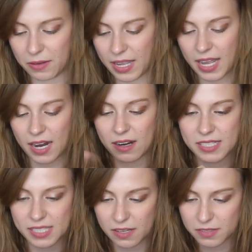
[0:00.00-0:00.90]
Got
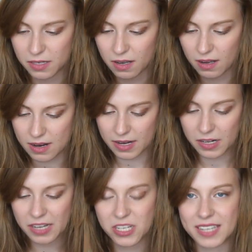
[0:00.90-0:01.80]
ourselves a
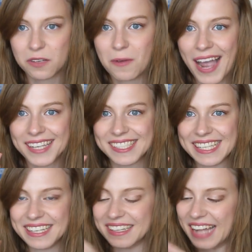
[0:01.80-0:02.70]
card, and she has a wax
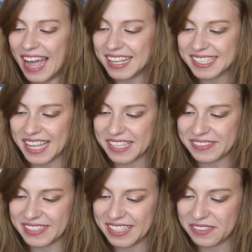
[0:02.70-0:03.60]
seal. Alex
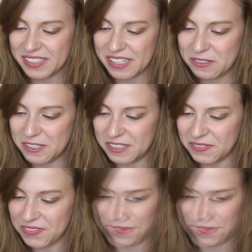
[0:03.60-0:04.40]
has one. That's really cool.